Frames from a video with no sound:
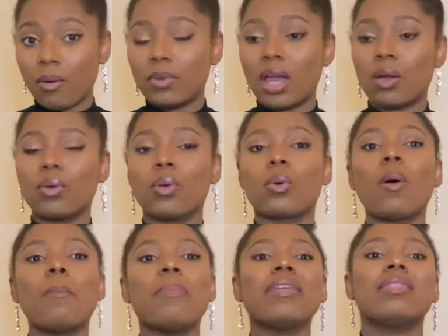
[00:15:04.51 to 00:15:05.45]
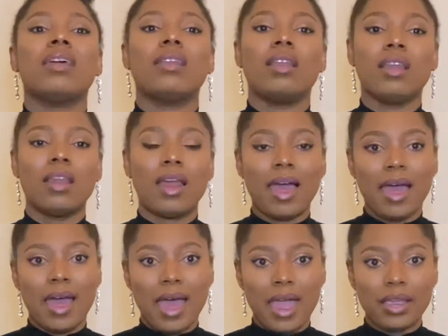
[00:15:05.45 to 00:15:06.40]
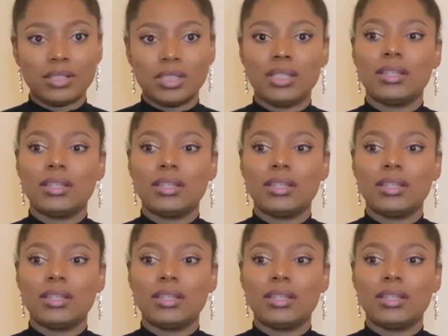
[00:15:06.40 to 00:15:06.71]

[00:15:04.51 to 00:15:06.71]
They're going to grow up better than I did.